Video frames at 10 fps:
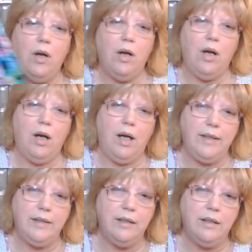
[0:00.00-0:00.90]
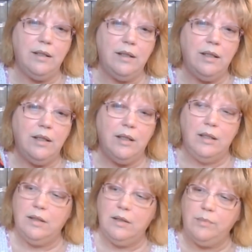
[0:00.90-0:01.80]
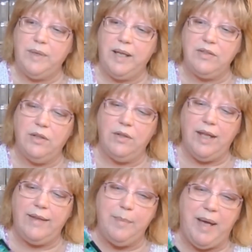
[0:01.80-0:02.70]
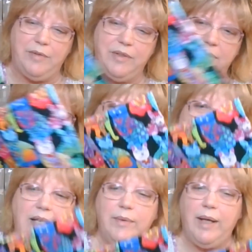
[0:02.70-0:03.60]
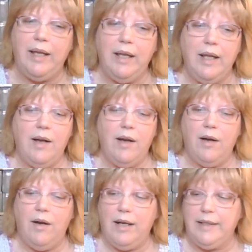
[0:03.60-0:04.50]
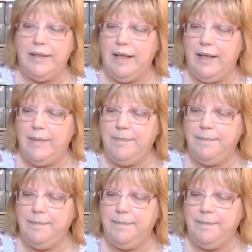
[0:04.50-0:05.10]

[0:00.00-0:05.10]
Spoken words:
on, can't show you that, the pattern is there. Anyway, on